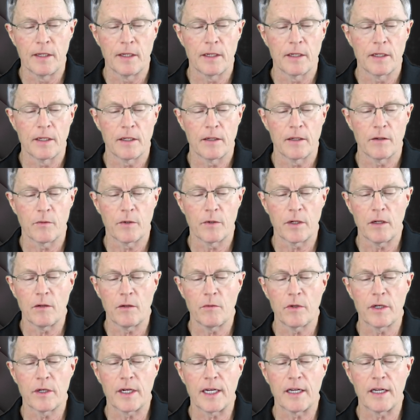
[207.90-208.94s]
Uh, we all
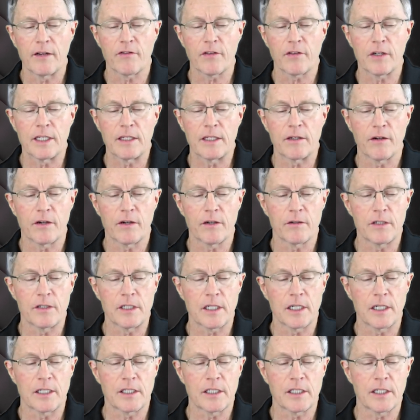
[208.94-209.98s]
want to have clean arteries.
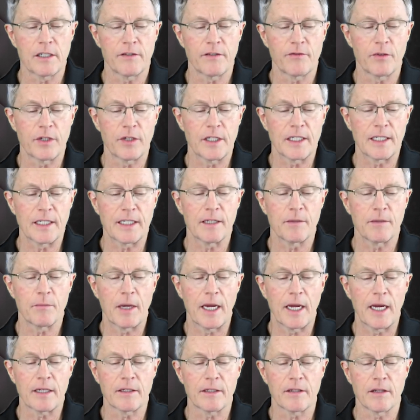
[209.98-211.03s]
Let's see if we can get
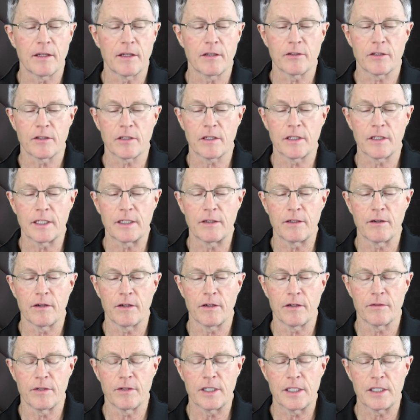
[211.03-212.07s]
back to those clean
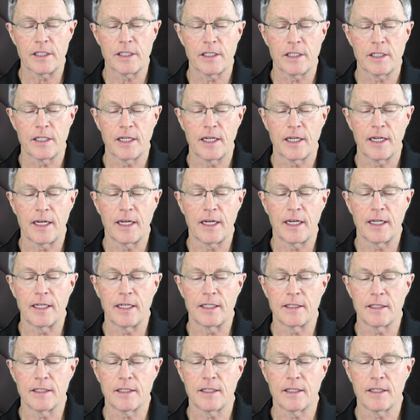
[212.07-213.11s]
arteries
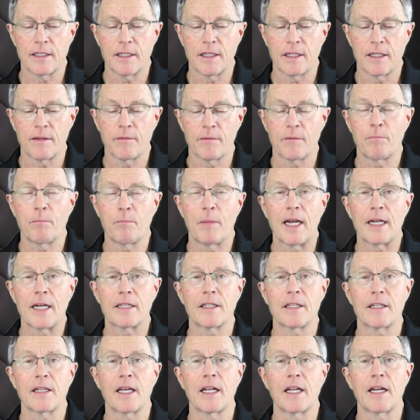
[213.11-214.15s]
and back
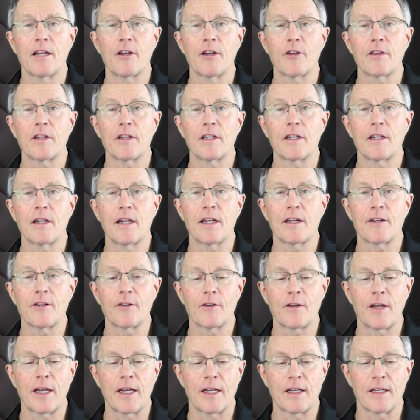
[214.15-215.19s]
to that healthy
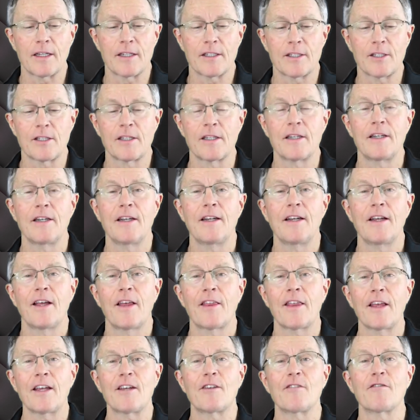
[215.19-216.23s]
glycocalyx.
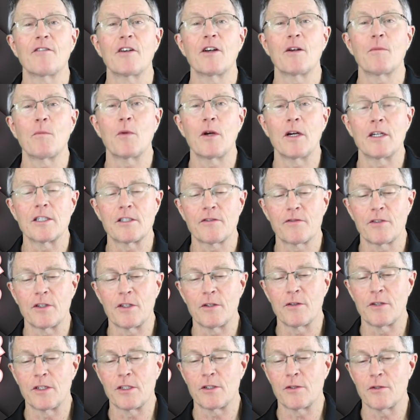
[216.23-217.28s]
Thank you very much for
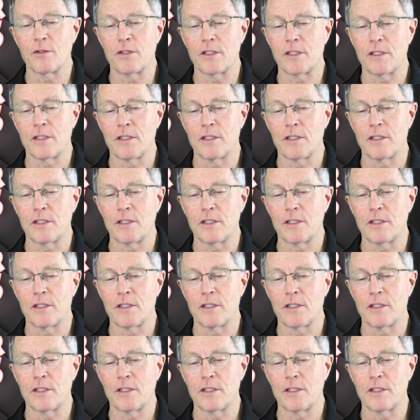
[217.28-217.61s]
your interest.